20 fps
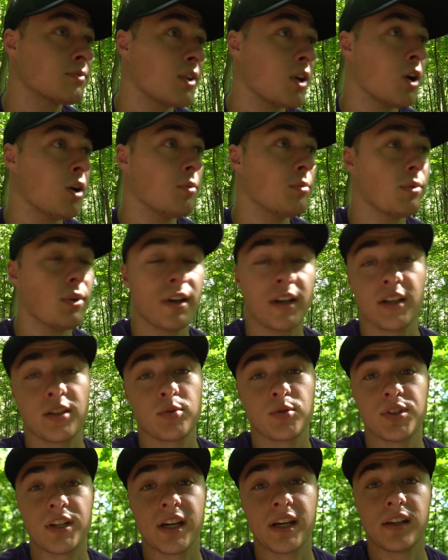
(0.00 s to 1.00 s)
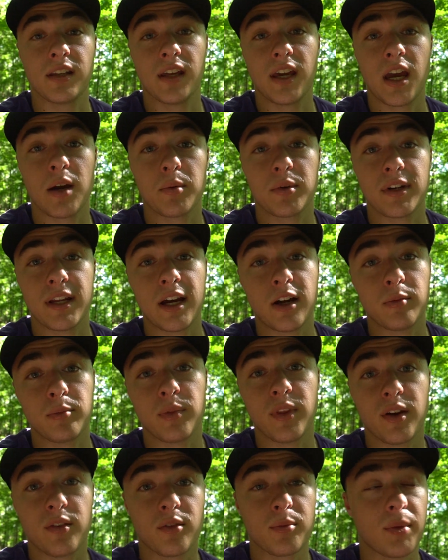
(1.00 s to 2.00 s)
Oh, I guess we're taking the camera down,
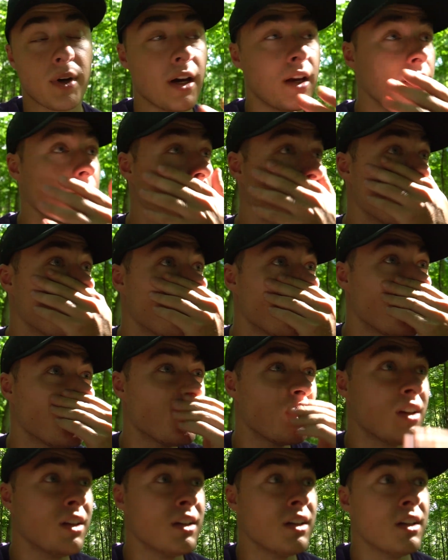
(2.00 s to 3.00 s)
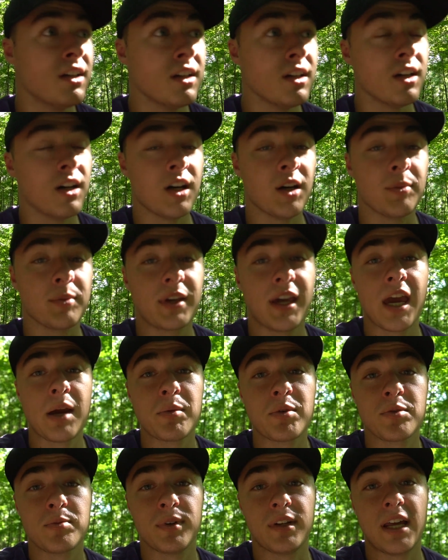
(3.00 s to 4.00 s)
never mind. The
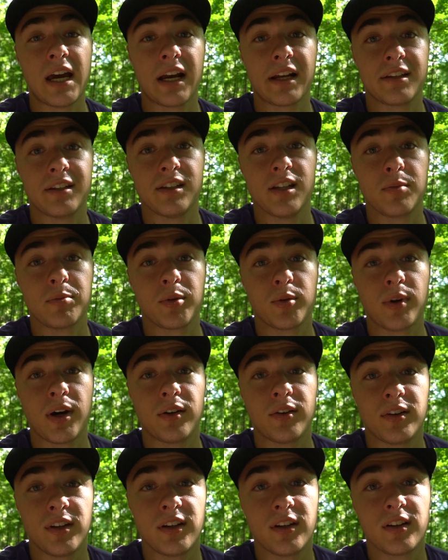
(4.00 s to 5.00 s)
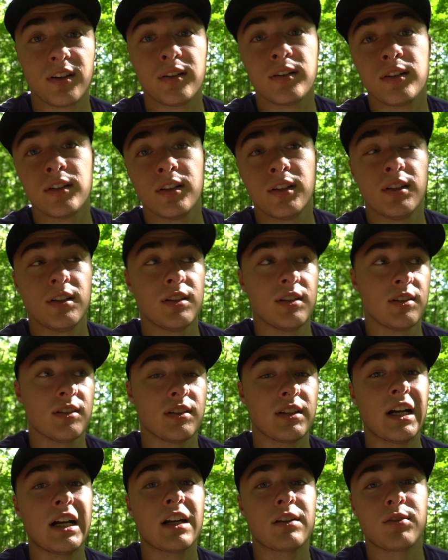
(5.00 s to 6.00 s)
camera's been acting up around here.
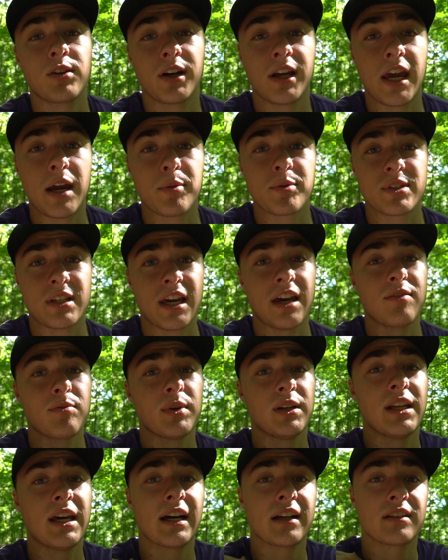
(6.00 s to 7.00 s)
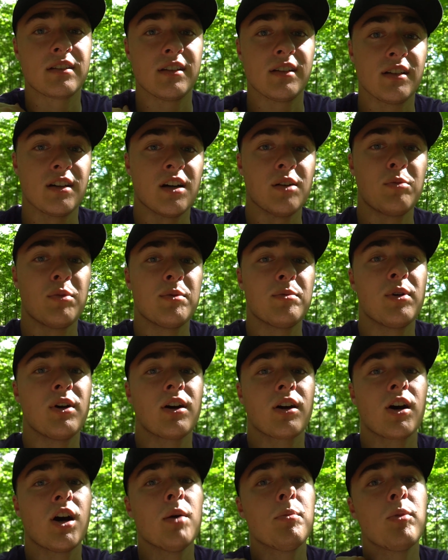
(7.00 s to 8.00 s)
A lot of our cameras have been acting up. We
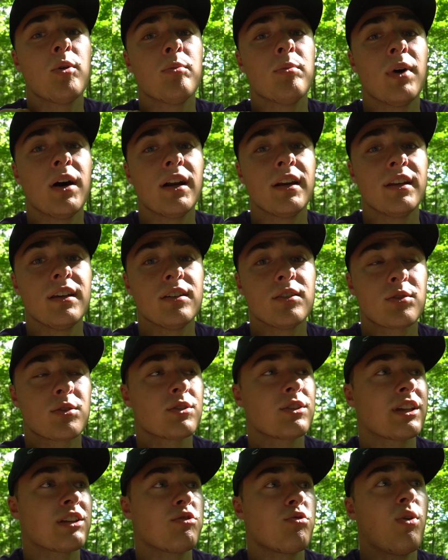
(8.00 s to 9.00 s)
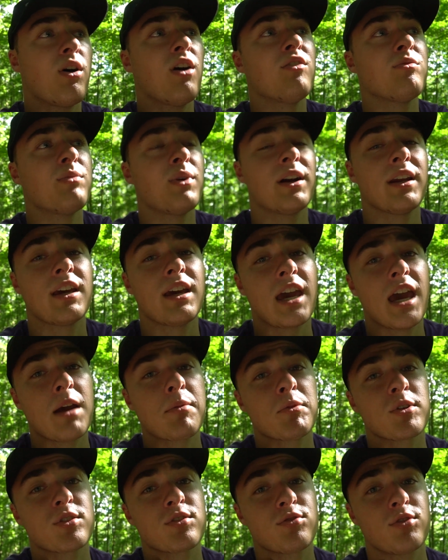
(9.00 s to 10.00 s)
bought a couple like 12 muddy
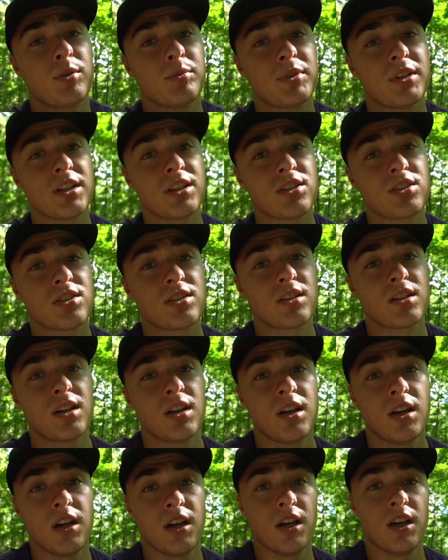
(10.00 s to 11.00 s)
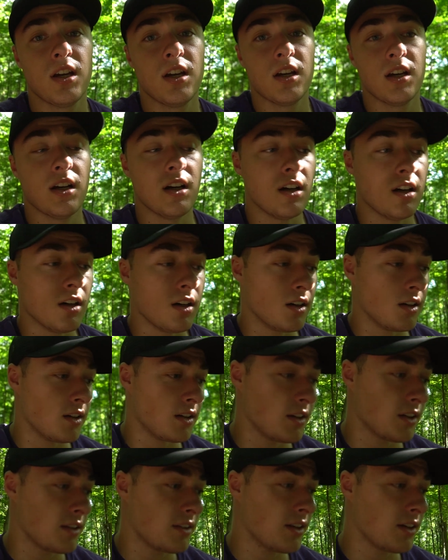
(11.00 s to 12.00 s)
cameras from this,
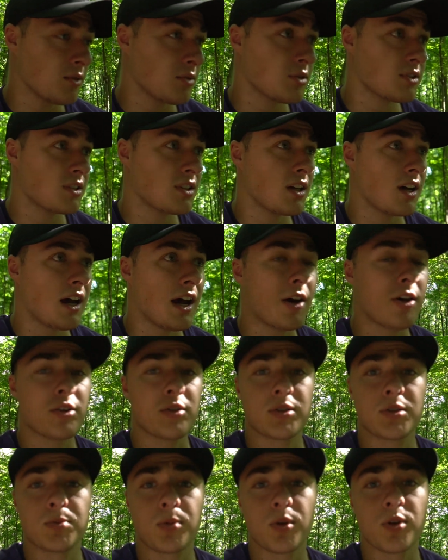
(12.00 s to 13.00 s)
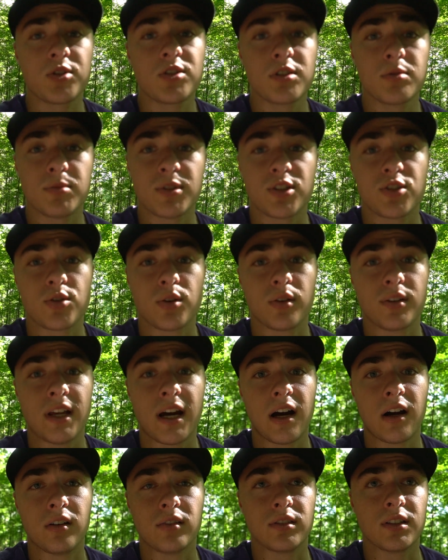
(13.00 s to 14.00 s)
I think it was the Ohio Sportsman
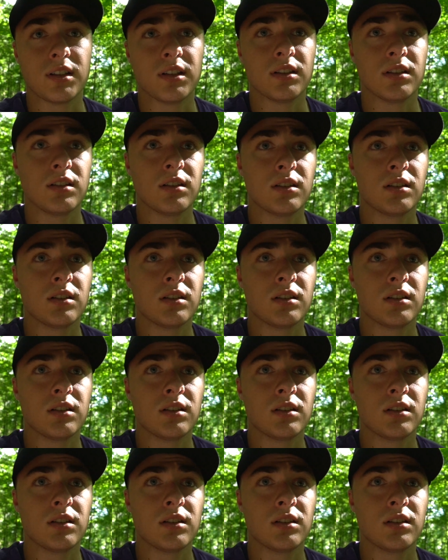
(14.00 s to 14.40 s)
Showdown in